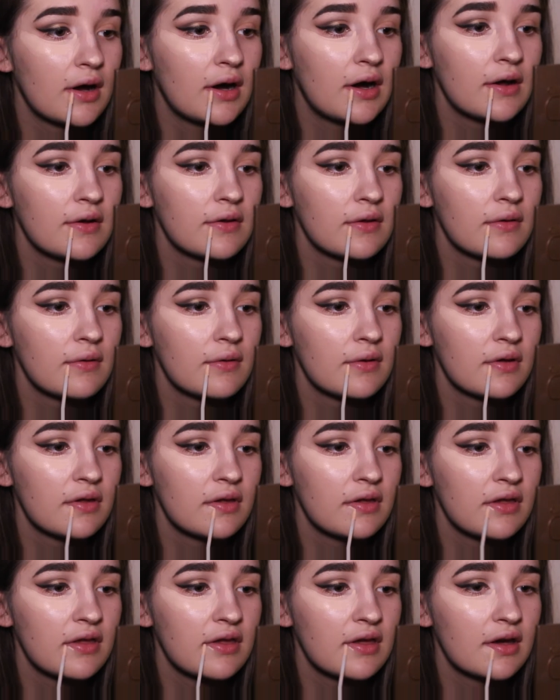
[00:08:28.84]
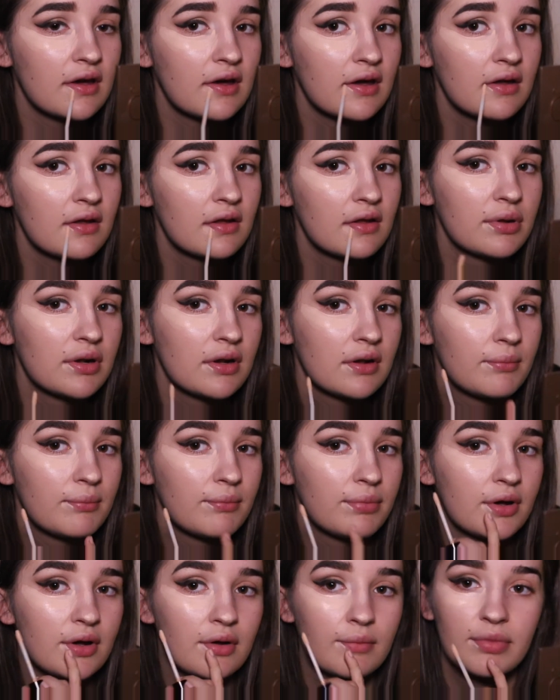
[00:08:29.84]
I do here,
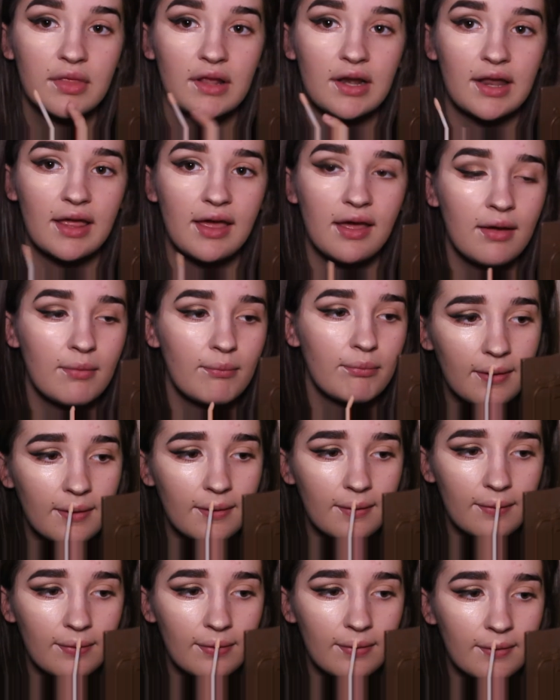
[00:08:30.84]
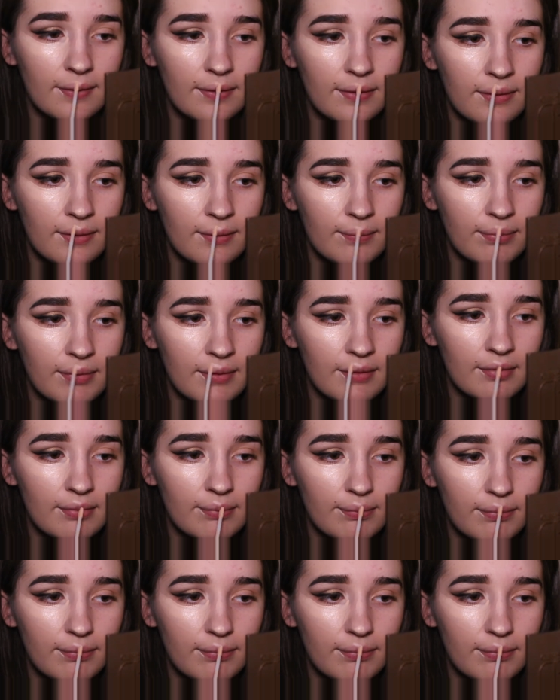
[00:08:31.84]
plump up the lip, and on the cupid's